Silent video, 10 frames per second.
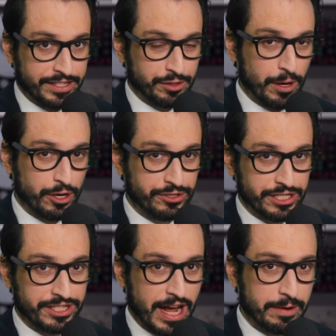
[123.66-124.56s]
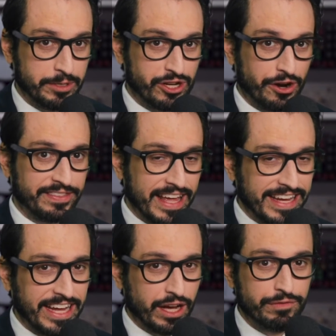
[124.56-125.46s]
Suppose it's time to start
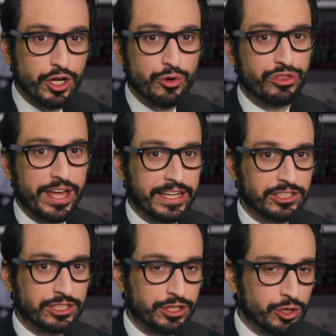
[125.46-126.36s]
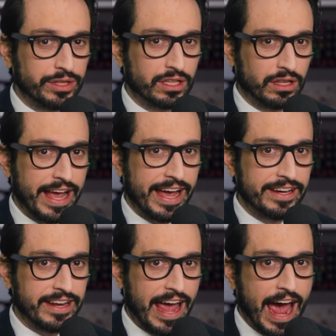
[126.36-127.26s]
thinking of new things to do with the
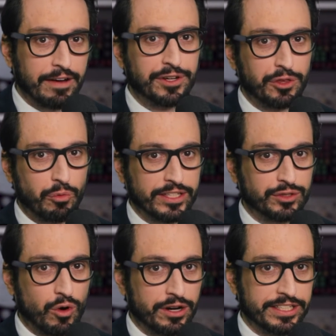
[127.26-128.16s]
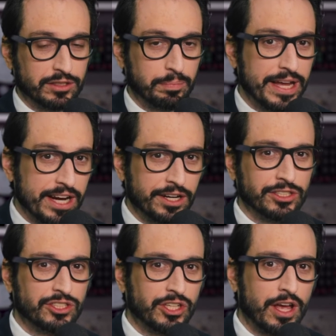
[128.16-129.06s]
land after the reservoir
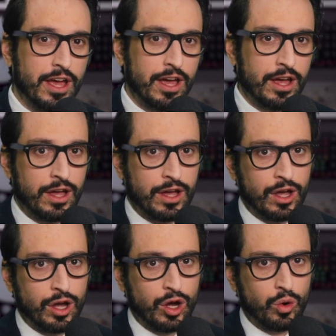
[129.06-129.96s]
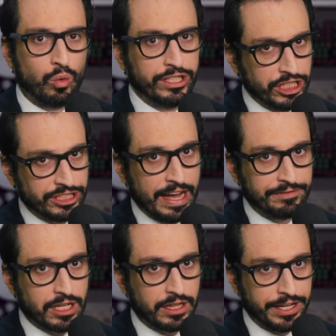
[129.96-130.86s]
disappears. We just have
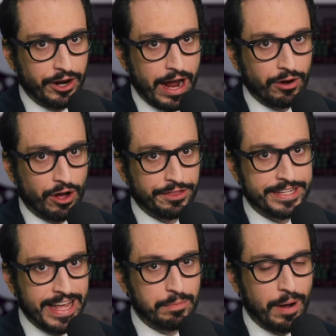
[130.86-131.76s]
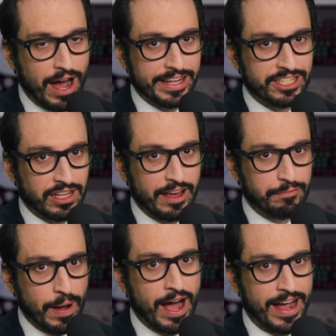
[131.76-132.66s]
to clear out all the dead bodies
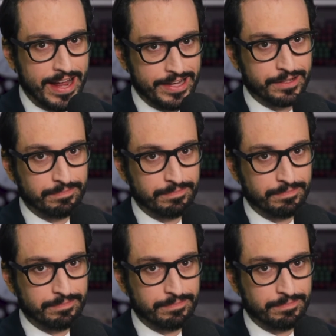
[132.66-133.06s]
left behind.